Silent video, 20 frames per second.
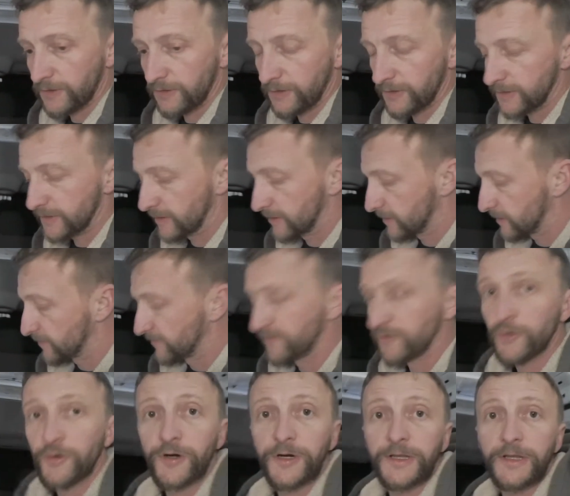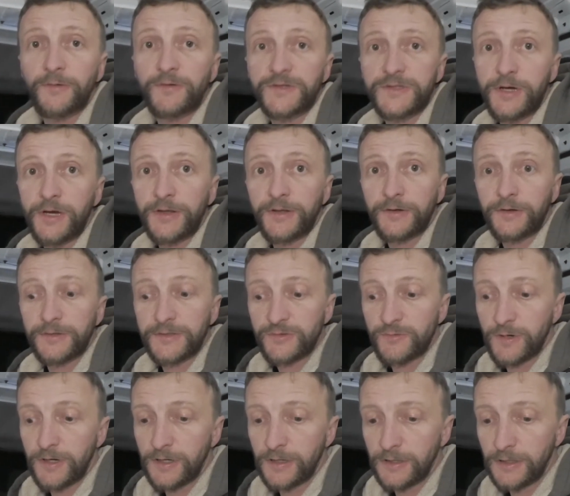or the flooring that was on there as
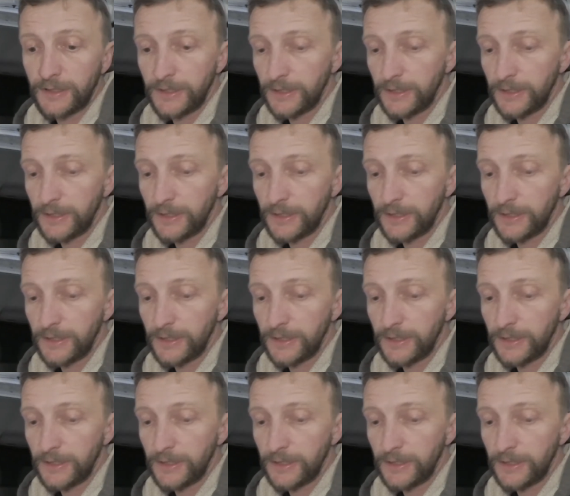well.